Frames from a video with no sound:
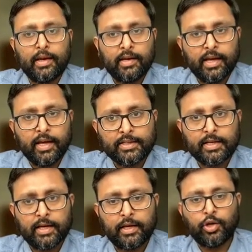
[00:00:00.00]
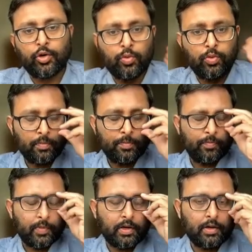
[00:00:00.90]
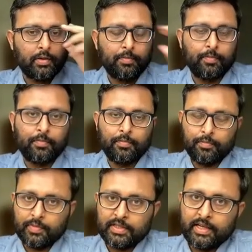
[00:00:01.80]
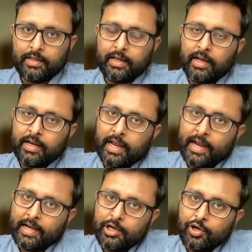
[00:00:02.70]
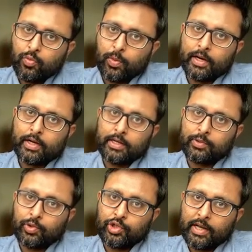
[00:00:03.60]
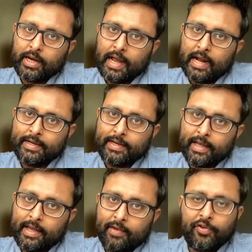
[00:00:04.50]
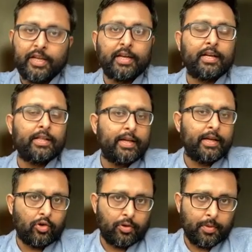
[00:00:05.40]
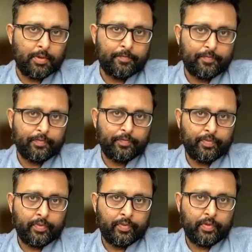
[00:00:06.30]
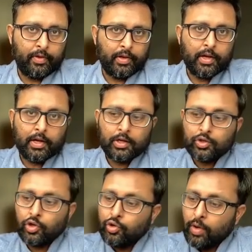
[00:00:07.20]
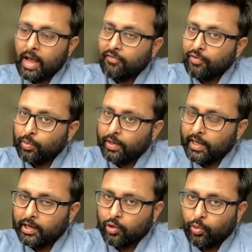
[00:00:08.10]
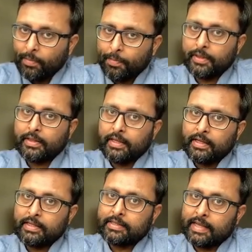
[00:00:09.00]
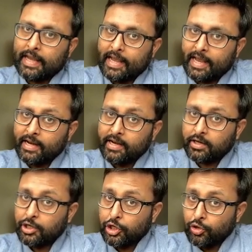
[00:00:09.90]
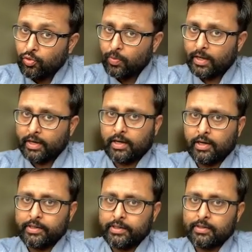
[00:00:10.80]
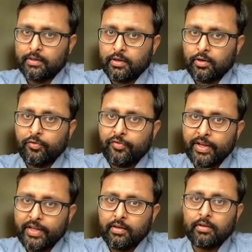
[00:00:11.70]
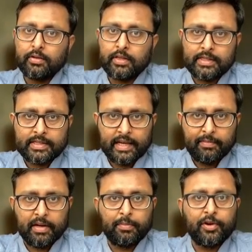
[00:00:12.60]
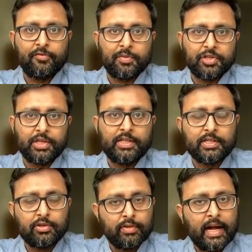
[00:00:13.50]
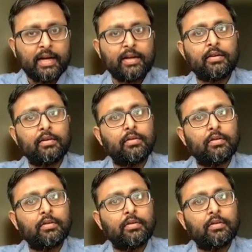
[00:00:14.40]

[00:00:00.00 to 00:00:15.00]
nk is telling you um, see there are N new workers which are added every year in the economy so you have to equip these n new workers with the same number of machines so that